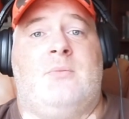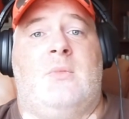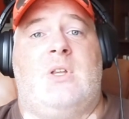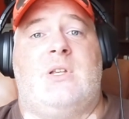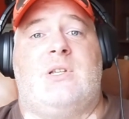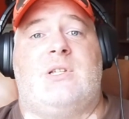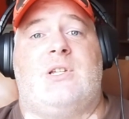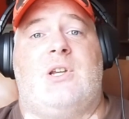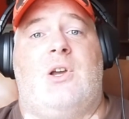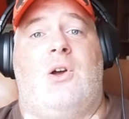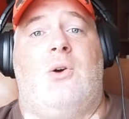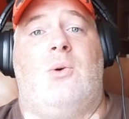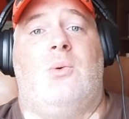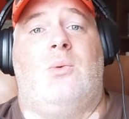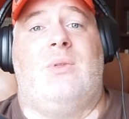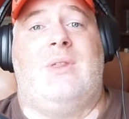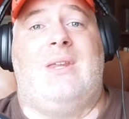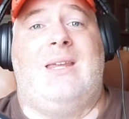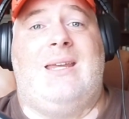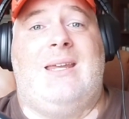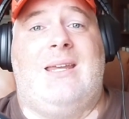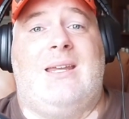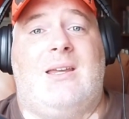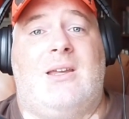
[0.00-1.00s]
So
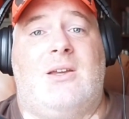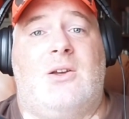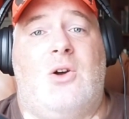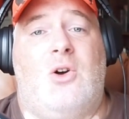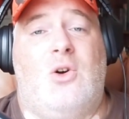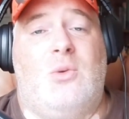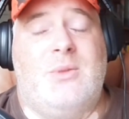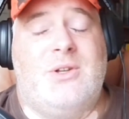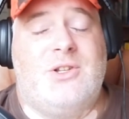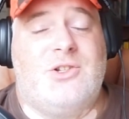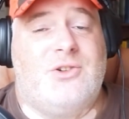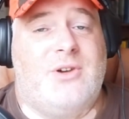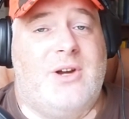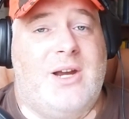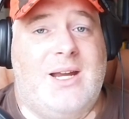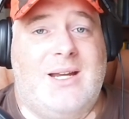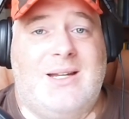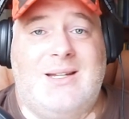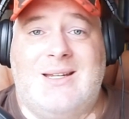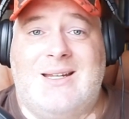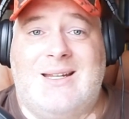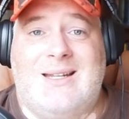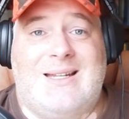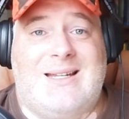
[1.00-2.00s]
the Coleman trade,
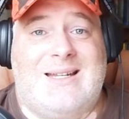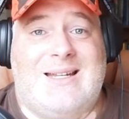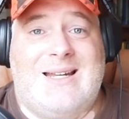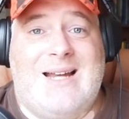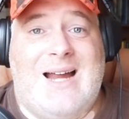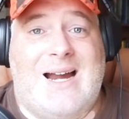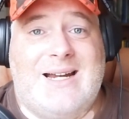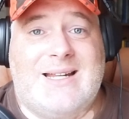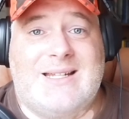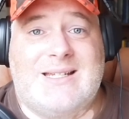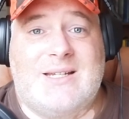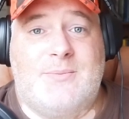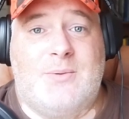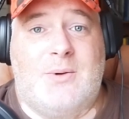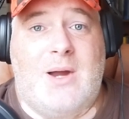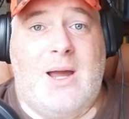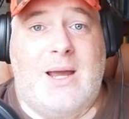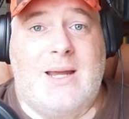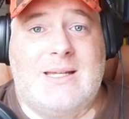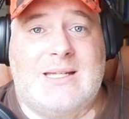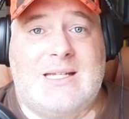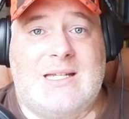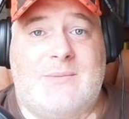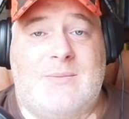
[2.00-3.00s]
not a
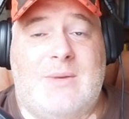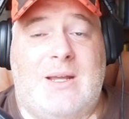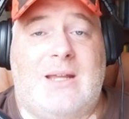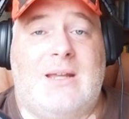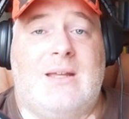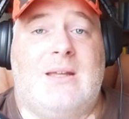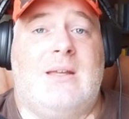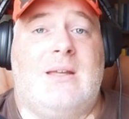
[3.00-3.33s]
surprise to me.